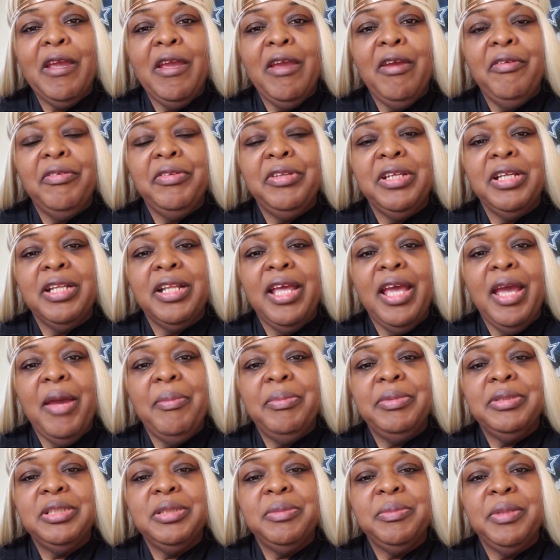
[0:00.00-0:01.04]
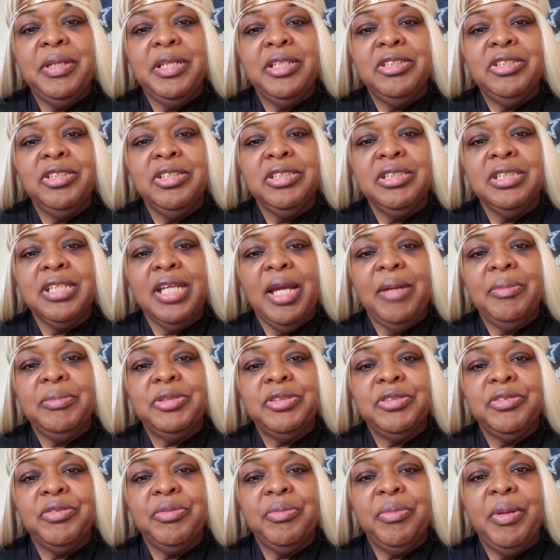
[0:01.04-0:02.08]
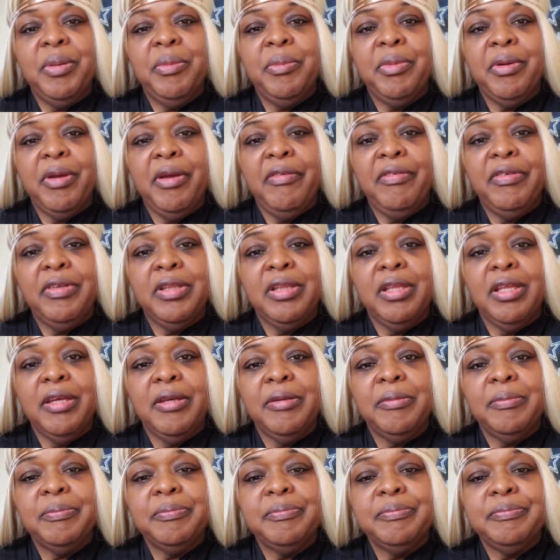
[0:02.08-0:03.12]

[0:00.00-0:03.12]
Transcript: everything that happened to me, it took time to remember everything.